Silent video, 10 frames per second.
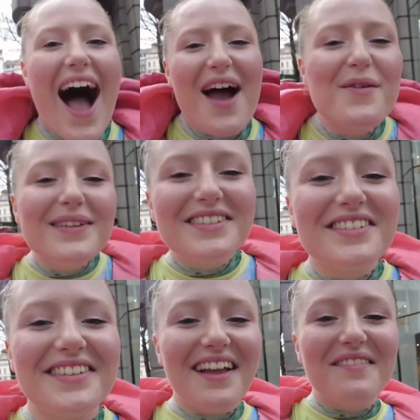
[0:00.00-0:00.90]
I always
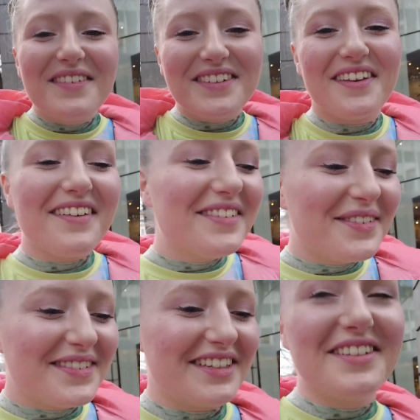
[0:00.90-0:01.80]
just love just going to
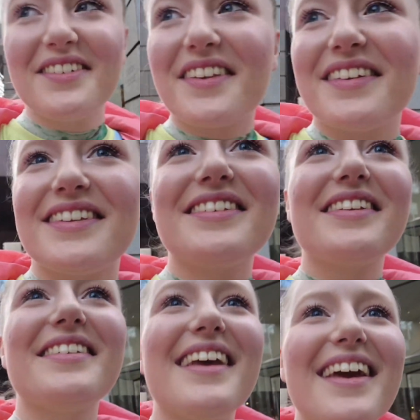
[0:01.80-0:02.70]
auditions because it's
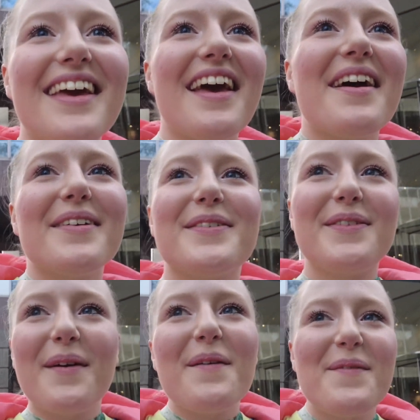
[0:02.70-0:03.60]
just like
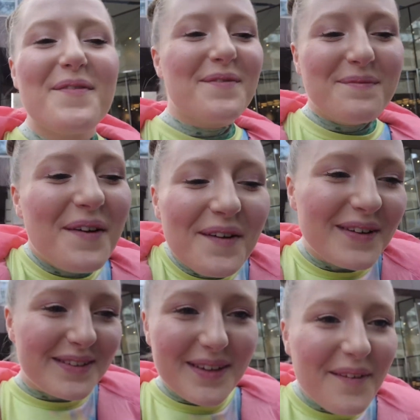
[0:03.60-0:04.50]
so
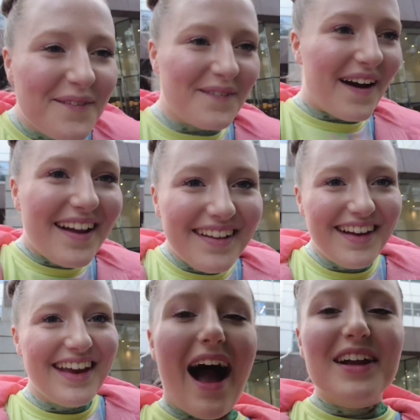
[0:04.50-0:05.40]
fun. Like,
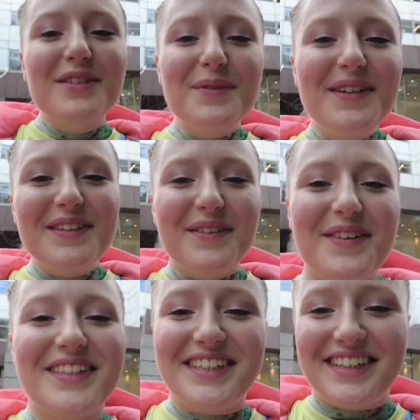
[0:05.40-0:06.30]
I just want to do
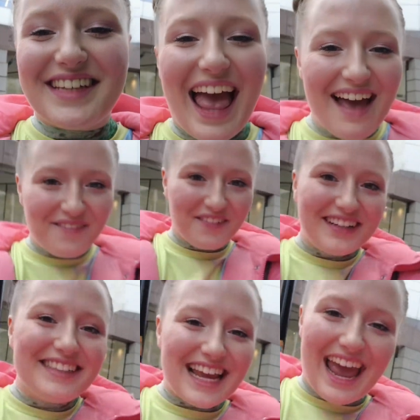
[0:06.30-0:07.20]
auditions every
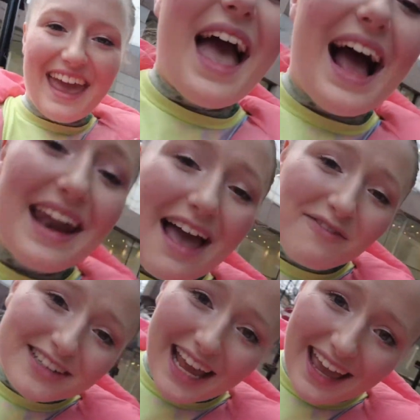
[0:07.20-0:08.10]
day. And
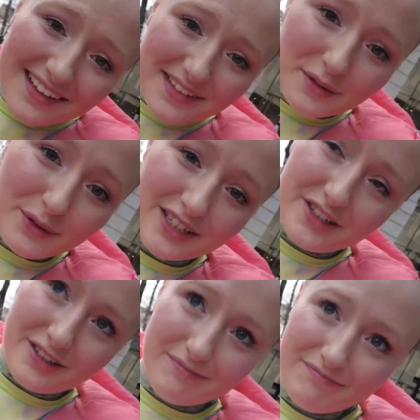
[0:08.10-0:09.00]
every day is an
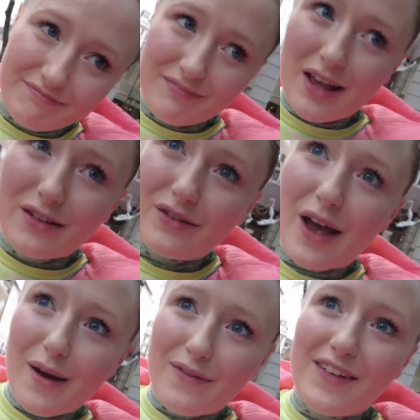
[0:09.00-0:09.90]
audition.
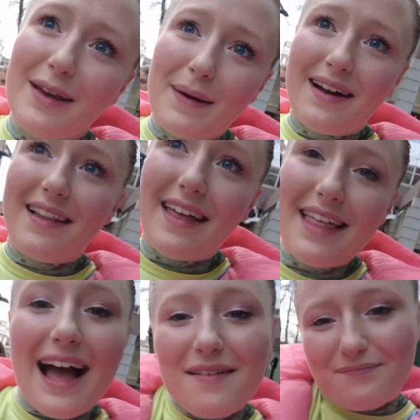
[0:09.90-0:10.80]
So think about it like
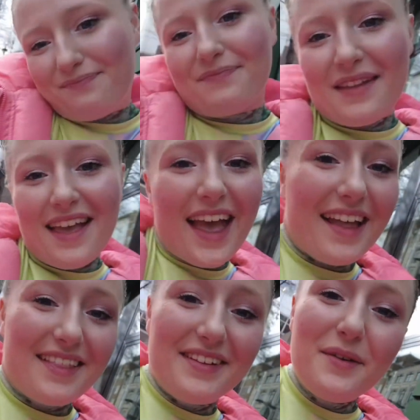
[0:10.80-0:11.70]
that.
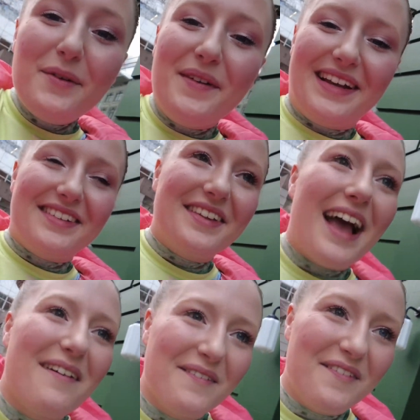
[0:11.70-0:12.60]
Then you're always
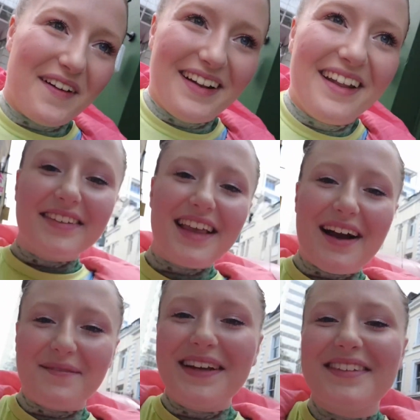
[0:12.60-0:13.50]
having fun. yeah, I
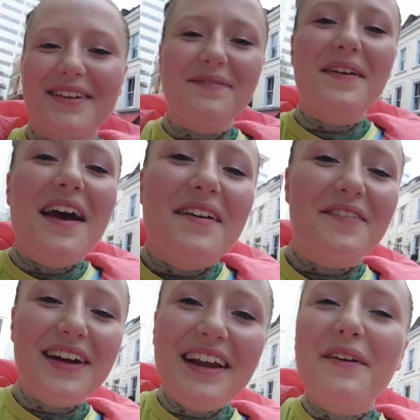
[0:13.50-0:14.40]
made some
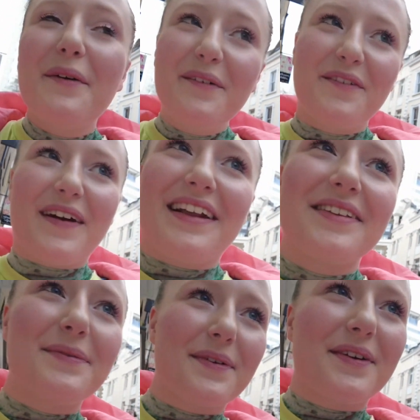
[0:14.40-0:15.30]
really cool
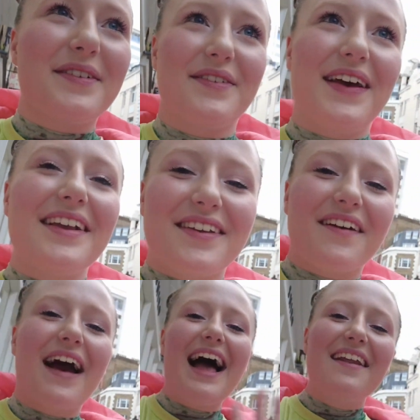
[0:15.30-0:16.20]
friends because of it. So
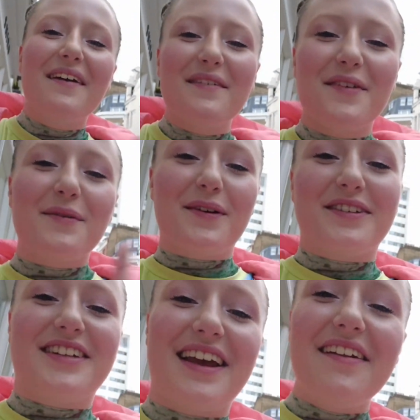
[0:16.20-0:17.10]
hello if you're
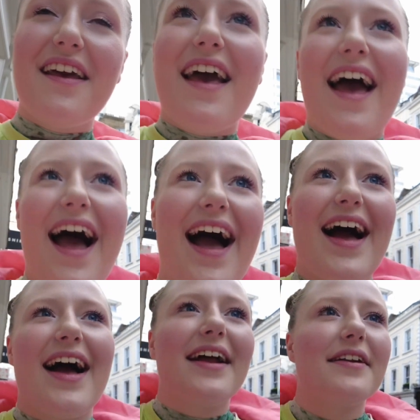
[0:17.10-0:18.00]
watching.
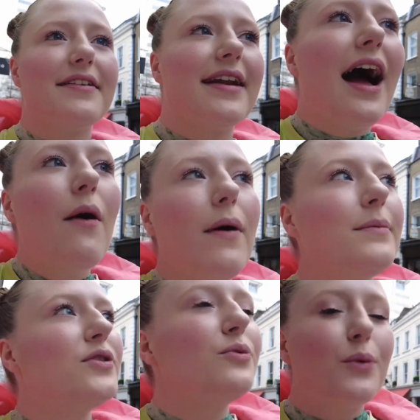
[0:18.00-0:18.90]
And now I'm
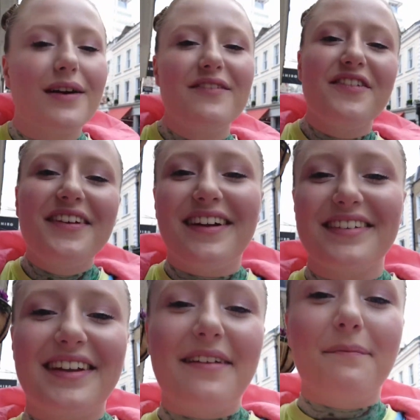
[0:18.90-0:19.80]
just walking through
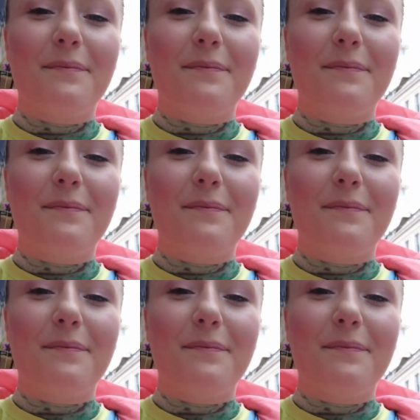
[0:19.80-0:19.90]
London.